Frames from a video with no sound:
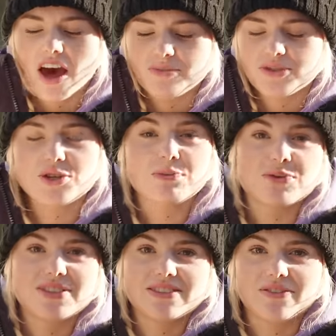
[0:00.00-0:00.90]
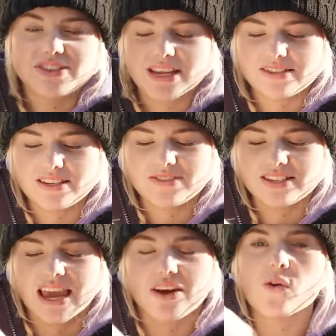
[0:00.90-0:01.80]
suitable for sensitive
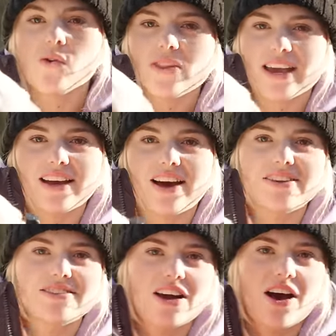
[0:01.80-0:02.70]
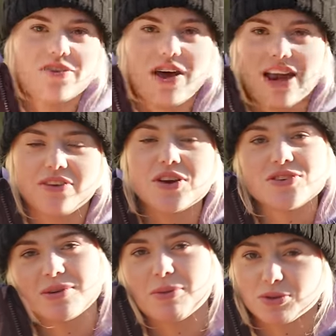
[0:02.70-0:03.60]
skin, all that kind of stuff. And I've
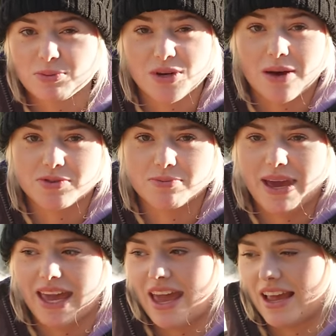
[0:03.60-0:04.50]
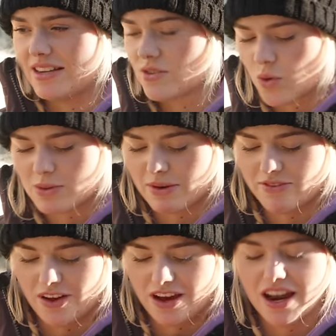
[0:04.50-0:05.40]
used it multiple times with Mickey and he's always been
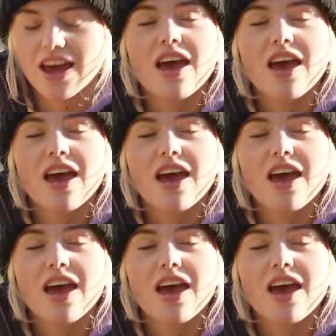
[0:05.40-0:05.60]
fine.